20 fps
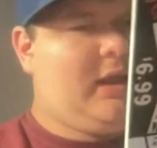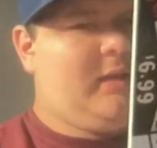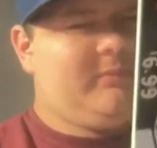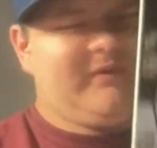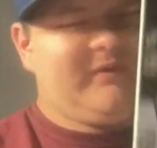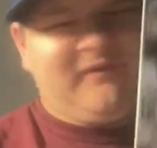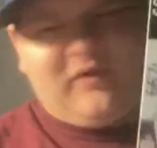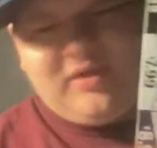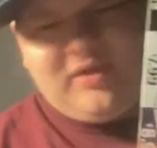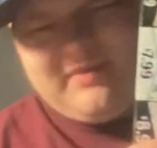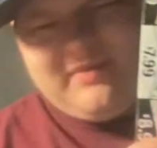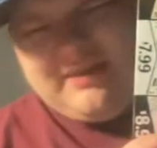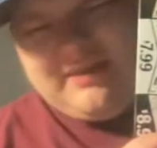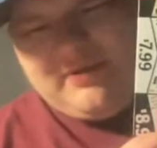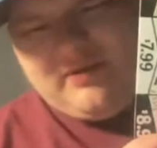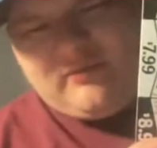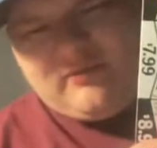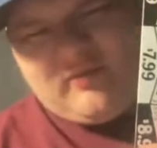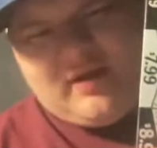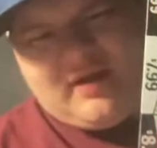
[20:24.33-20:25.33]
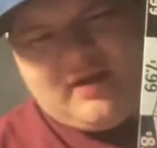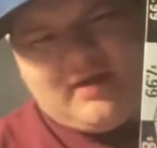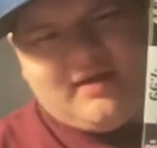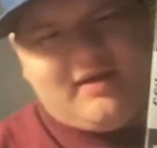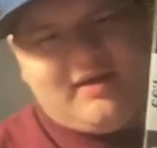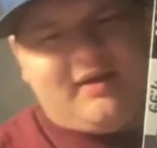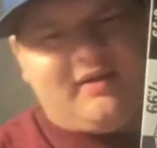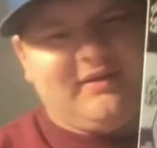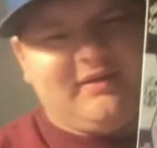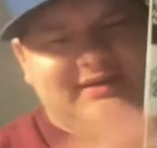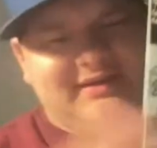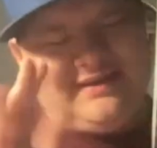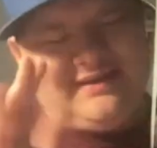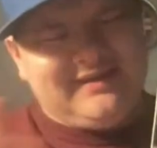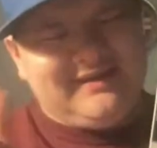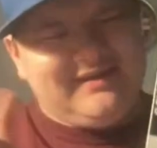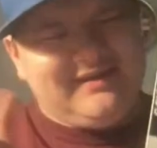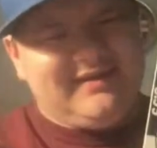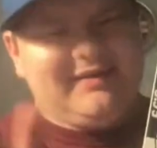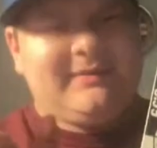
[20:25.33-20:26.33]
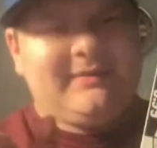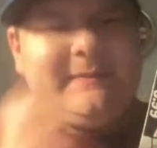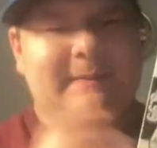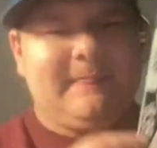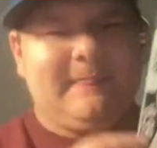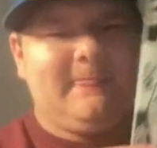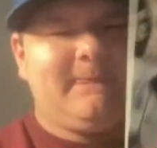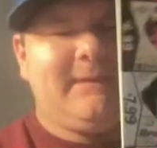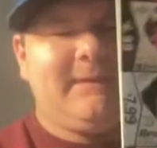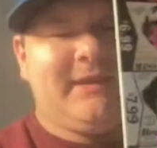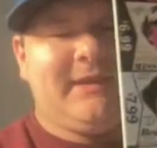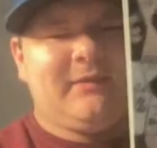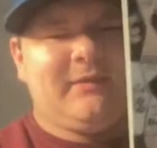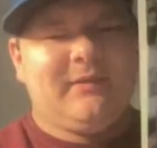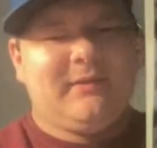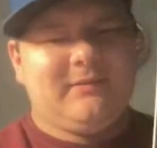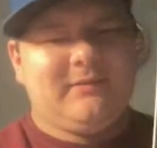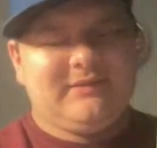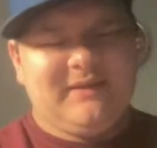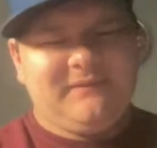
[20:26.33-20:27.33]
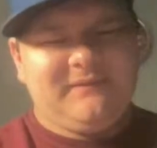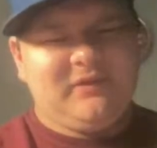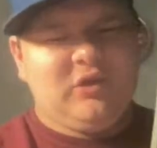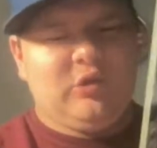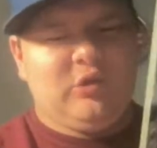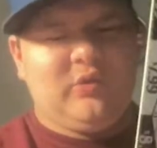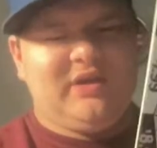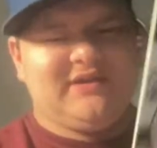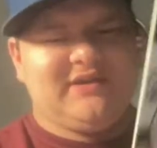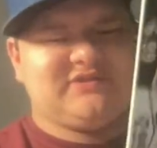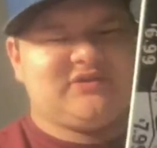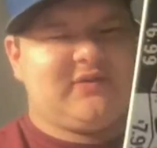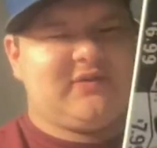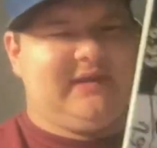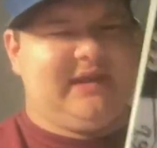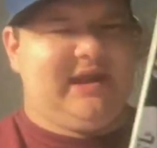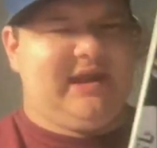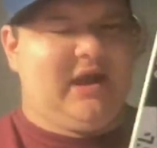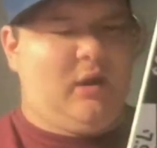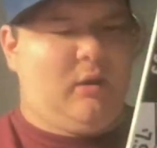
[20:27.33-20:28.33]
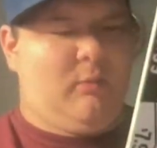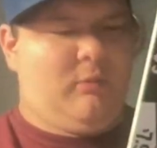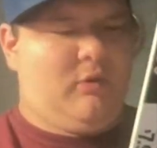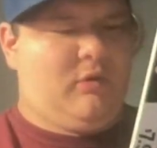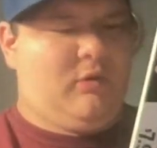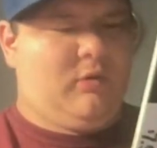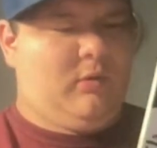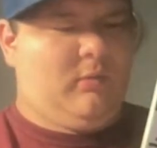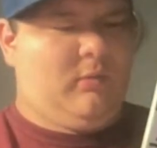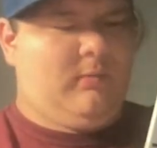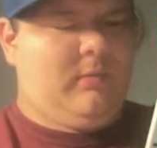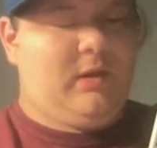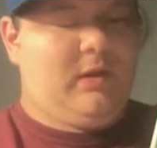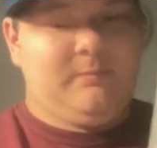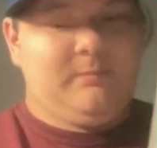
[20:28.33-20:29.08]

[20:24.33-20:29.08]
Before They Make Me Run, definitely the weakest on the album.